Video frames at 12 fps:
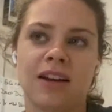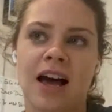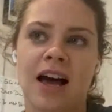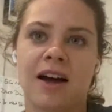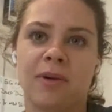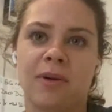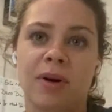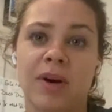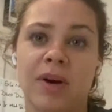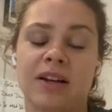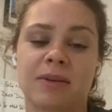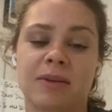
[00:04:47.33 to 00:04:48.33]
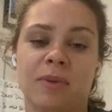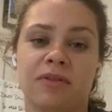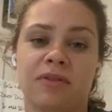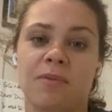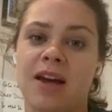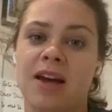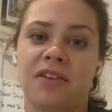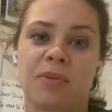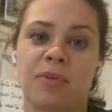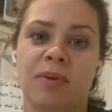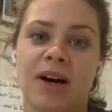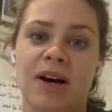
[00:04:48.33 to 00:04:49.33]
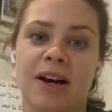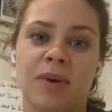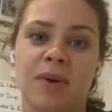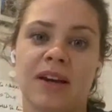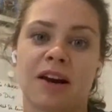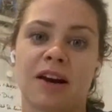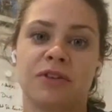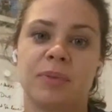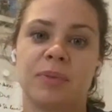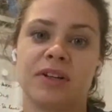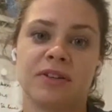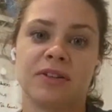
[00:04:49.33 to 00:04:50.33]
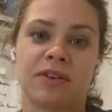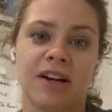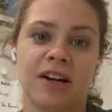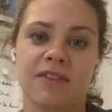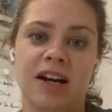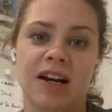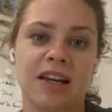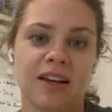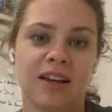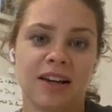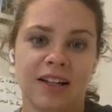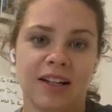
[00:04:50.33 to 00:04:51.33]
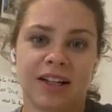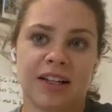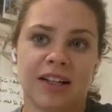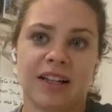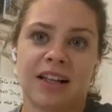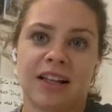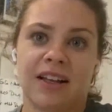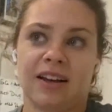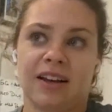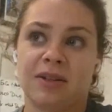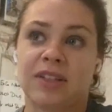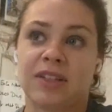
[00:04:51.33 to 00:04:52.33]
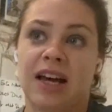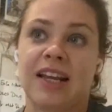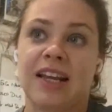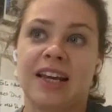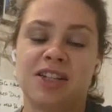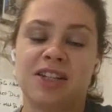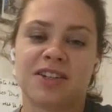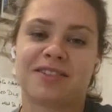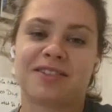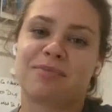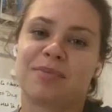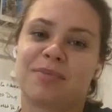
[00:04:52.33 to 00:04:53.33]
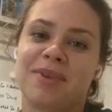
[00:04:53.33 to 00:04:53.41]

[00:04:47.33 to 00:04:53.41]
My parents are both from Mayo. They're both mad about Gaelic football. So kind of it was any hint,